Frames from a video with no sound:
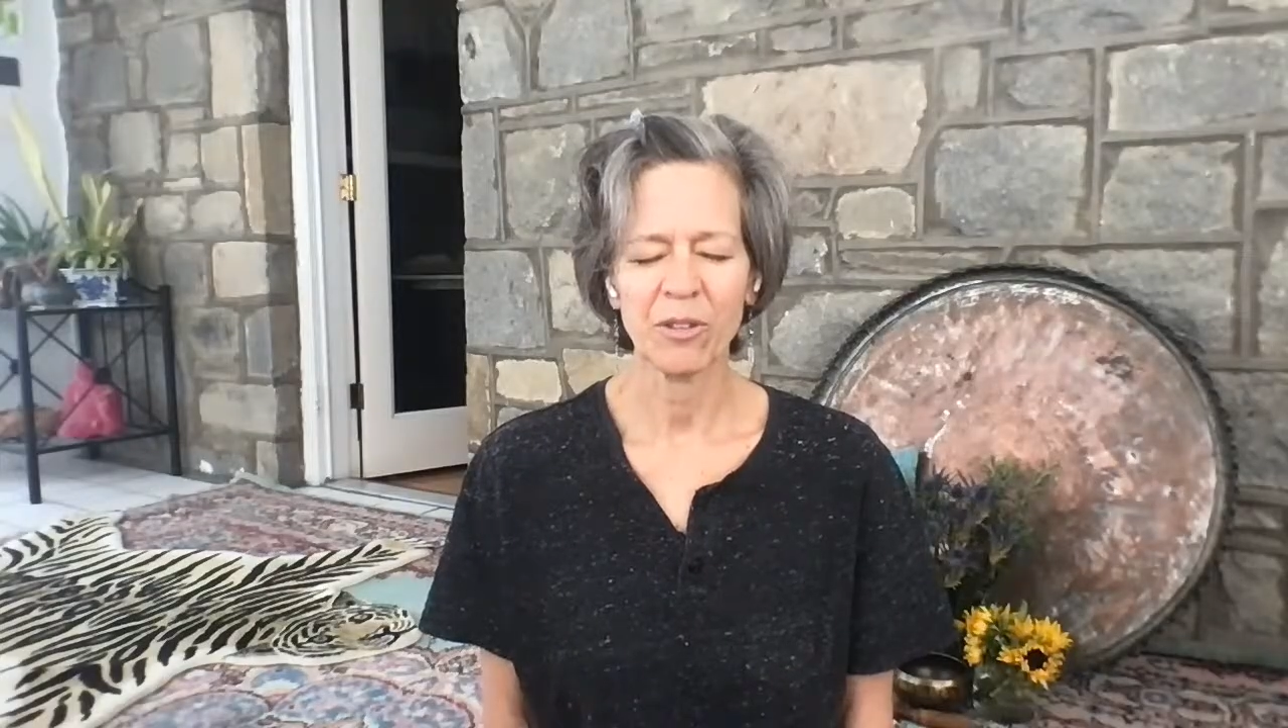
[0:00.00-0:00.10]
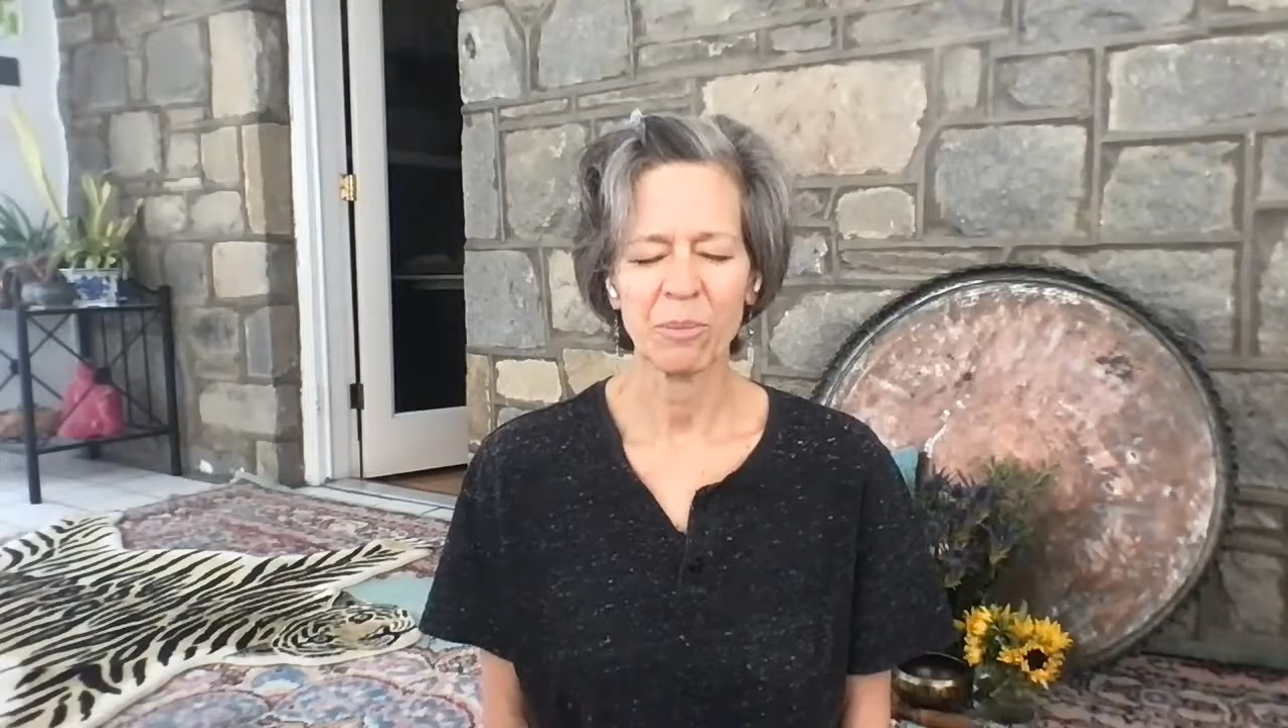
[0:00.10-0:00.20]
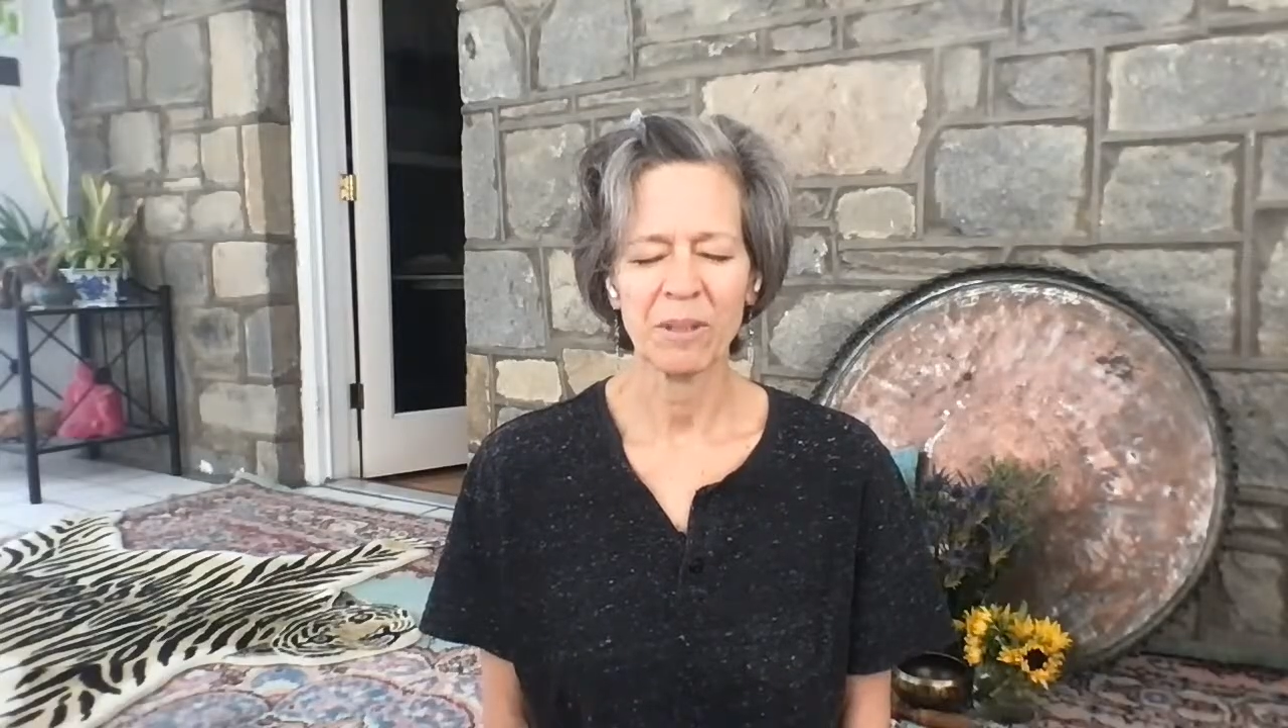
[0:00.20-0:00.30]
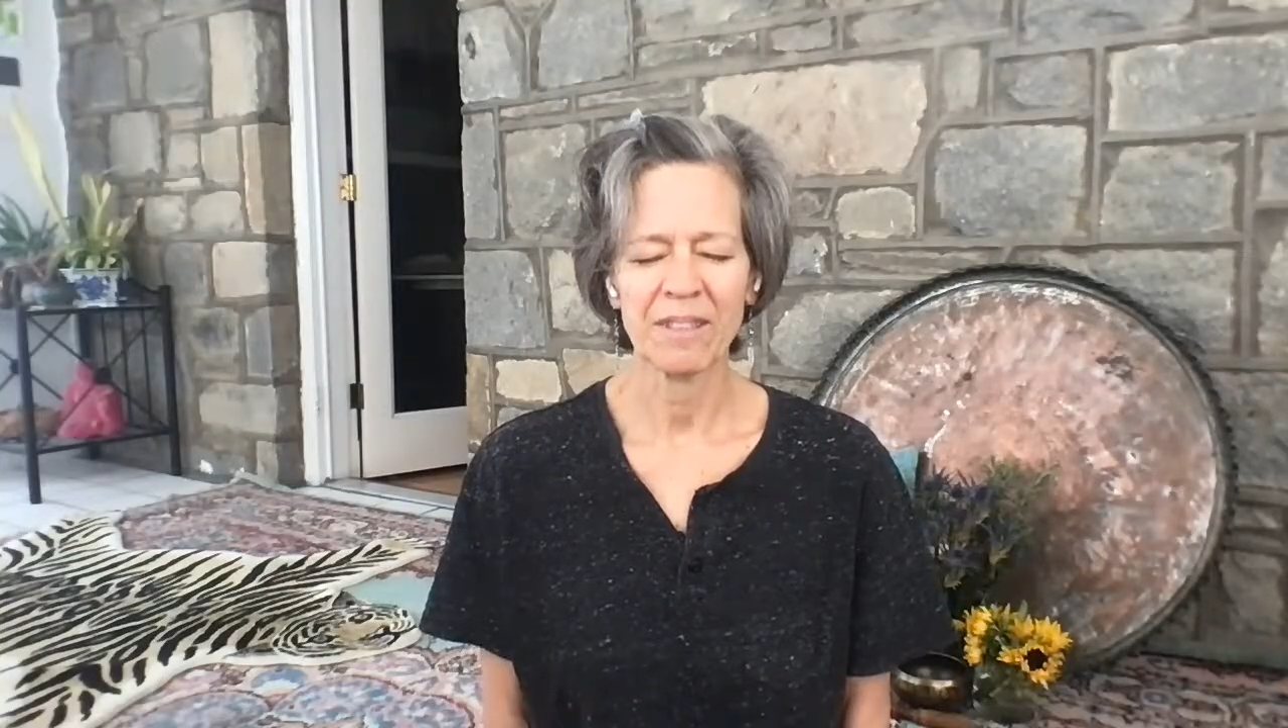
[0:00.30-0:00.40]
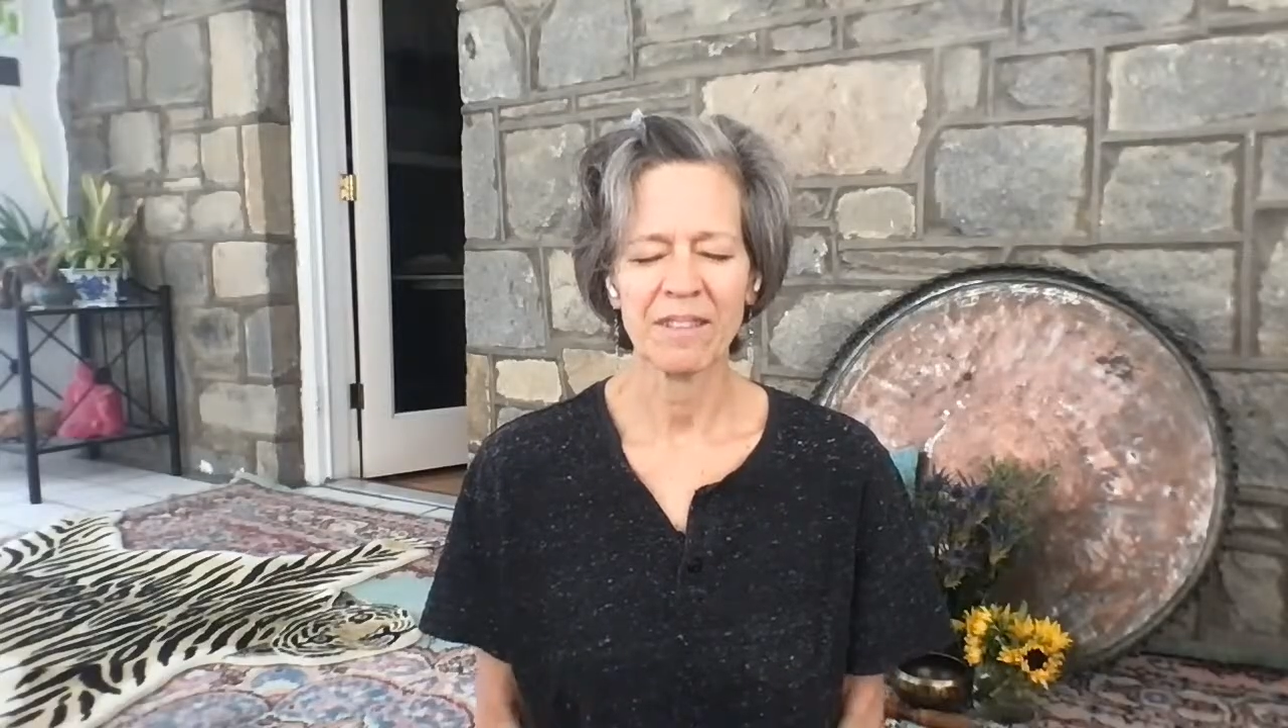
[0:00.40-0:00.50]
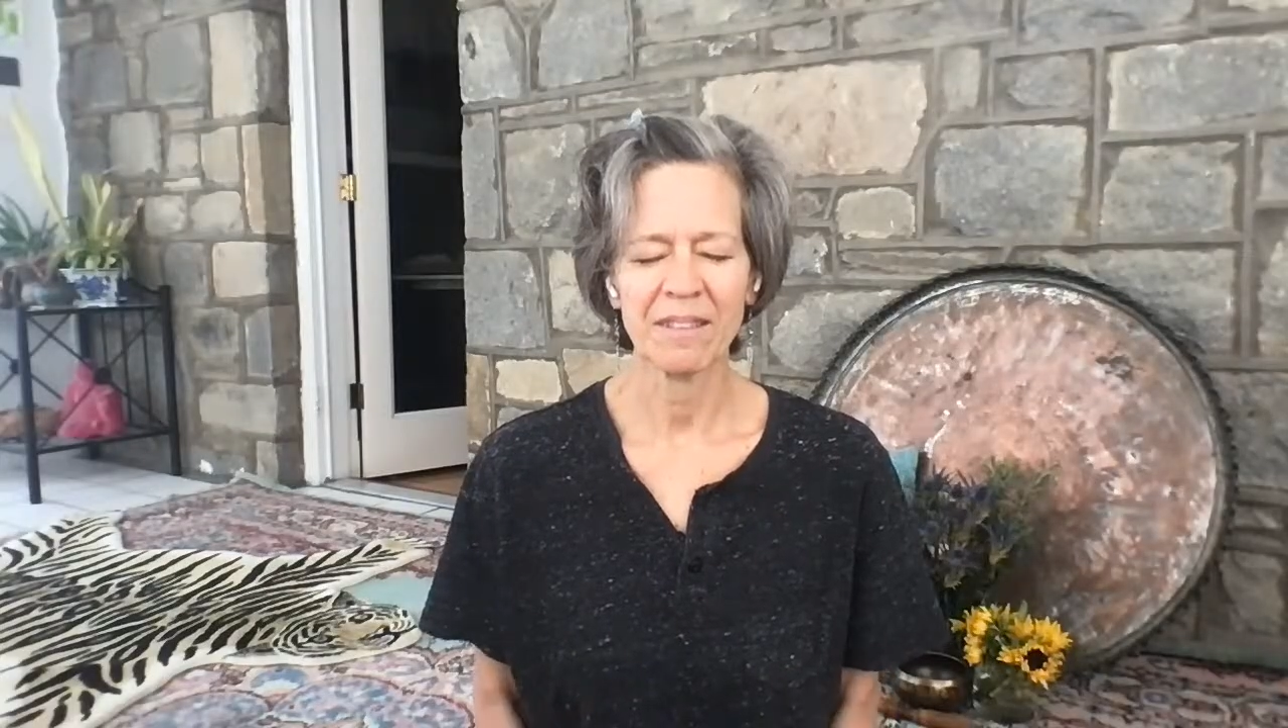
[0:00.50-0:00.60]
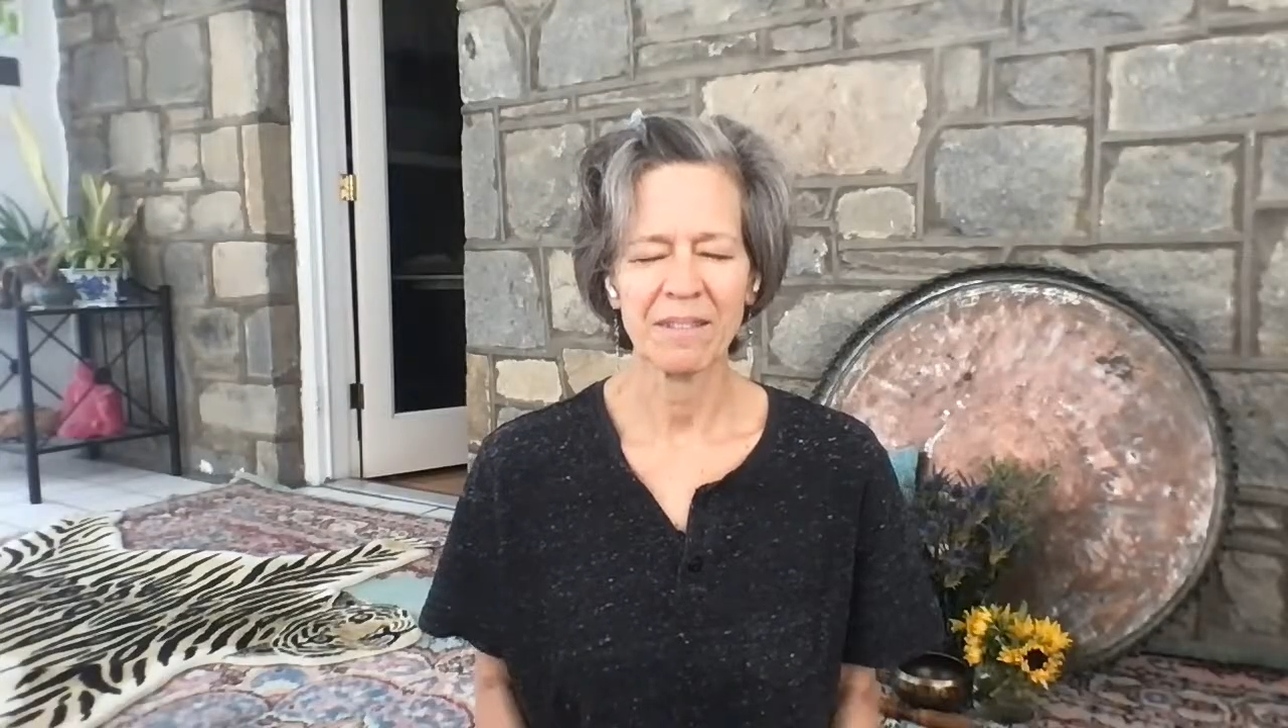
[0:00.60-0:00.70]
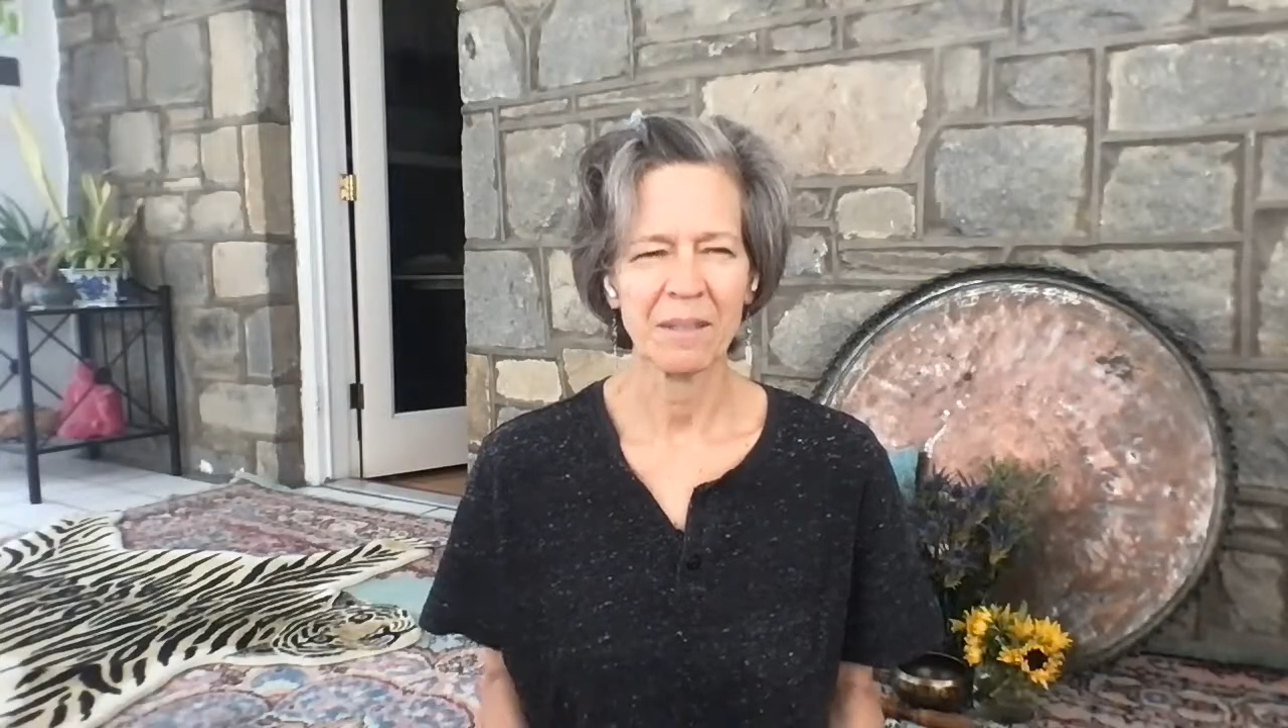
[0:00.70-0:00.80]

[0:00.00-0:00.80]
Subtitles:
specific,